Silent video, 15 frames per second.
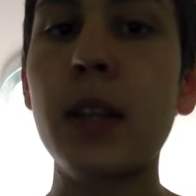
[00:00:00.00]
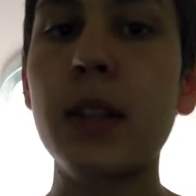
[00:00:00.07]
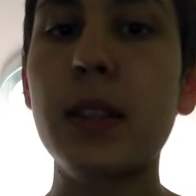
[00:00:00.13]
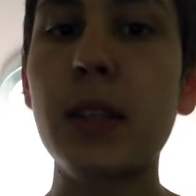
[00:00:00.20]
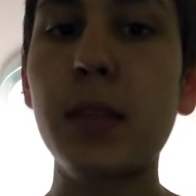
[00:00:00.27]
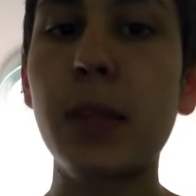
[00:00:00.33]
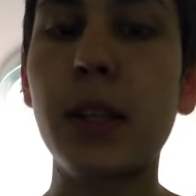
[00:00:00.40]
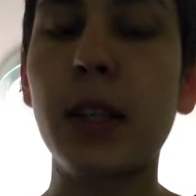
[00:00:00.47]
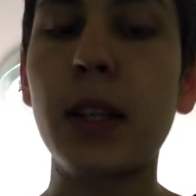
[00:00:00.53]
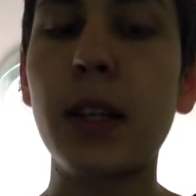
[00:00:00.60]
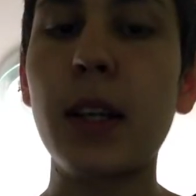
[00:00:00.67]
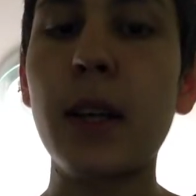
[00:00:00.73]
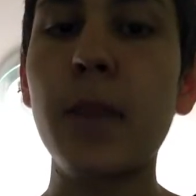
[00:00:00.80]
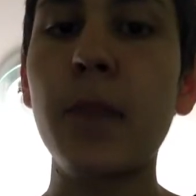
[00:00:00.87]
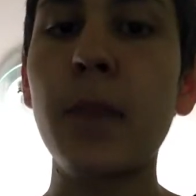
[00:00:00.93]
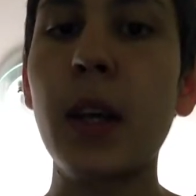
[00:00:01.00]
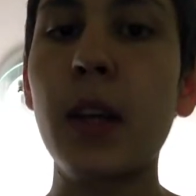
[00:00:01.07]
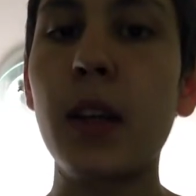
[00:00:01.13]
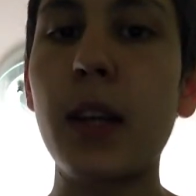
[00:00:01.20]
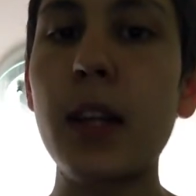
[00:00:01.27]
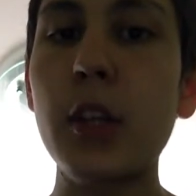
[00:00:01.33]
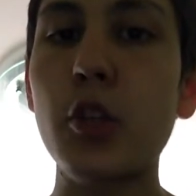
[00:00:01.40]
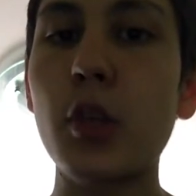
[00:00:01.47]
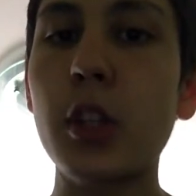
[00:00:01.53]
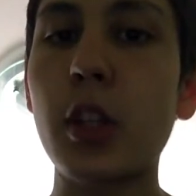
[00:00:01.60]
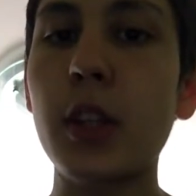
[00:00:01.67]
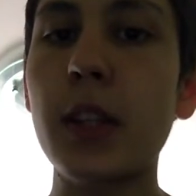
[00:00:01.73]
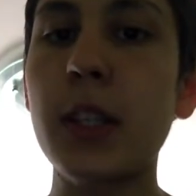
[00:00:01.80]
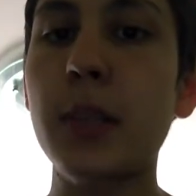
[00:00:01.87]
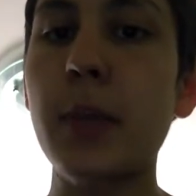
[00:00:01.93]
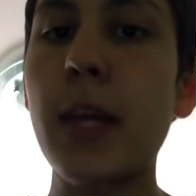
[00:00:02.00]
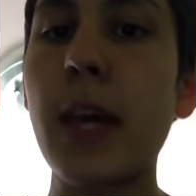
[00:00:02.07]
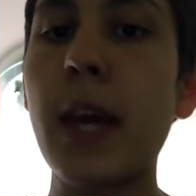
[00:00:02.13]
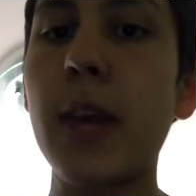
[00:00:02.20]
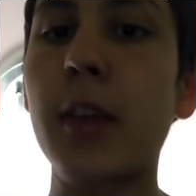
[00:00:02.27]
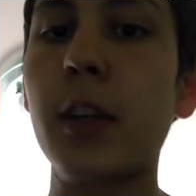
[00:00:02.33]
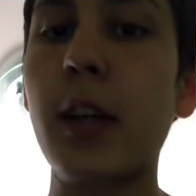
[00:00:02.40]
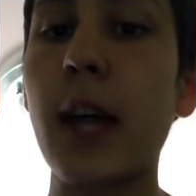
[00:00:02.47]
Typically, they switch on this behavior